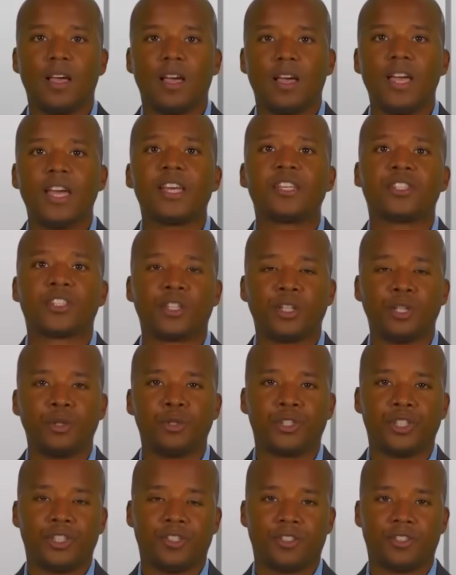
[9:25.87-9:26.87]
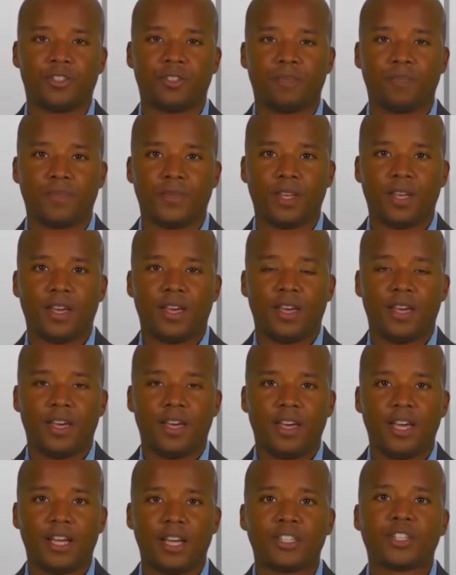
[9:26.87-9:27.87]
Exclusions.
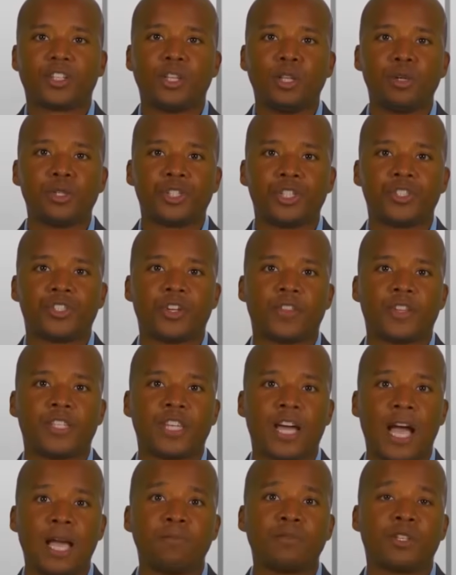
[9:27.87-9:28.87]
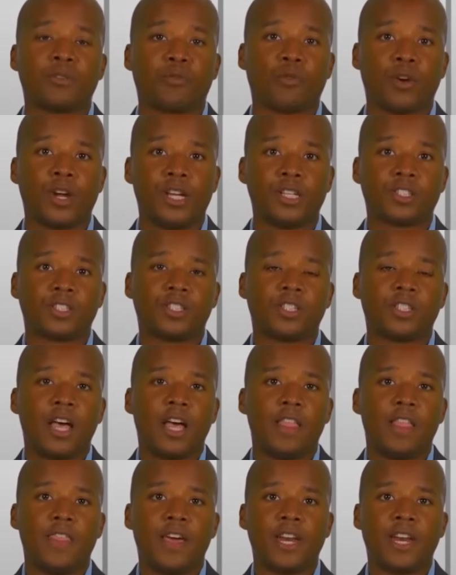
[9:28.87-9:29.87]
Exclusions are the types of risks
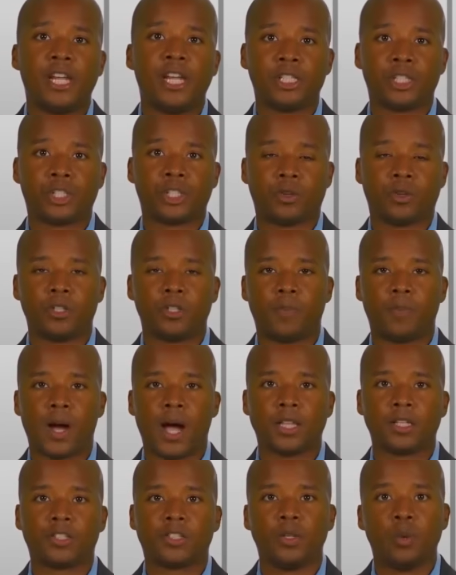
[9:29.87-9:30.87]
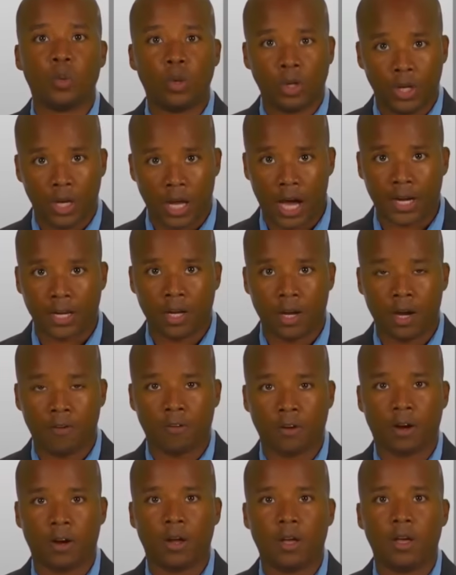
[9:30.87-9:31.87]
that an insurance policy will not
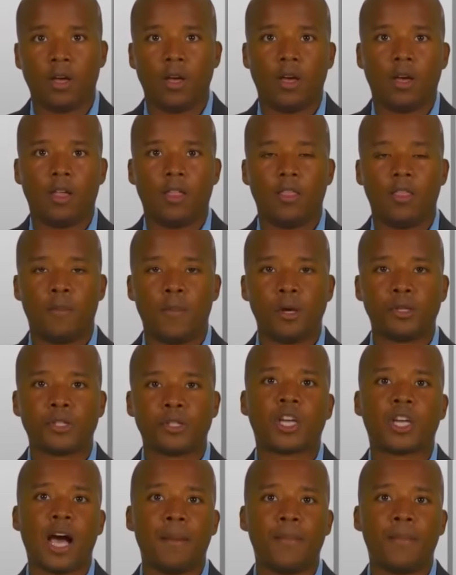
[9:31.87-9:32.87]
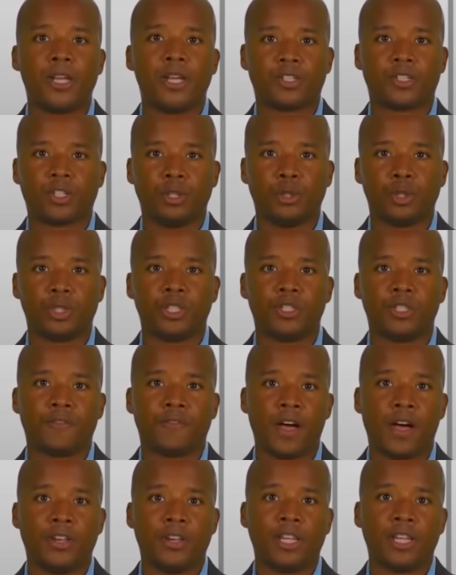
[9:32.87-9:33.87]
cover. The most common exclusions
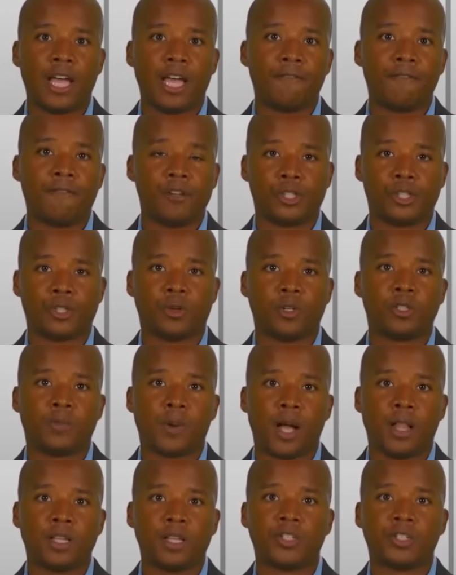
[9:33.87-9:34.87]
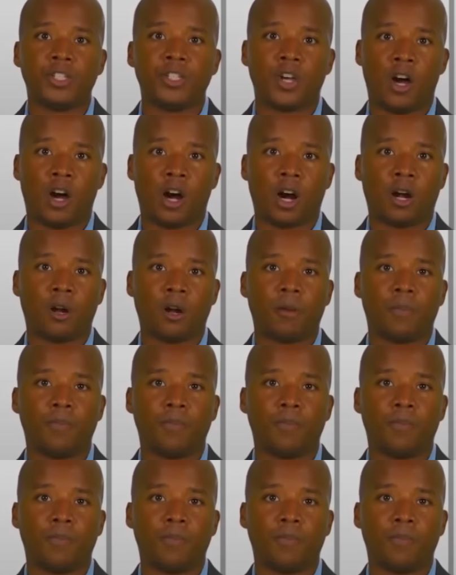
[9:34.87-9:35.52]
found in life insurance policies are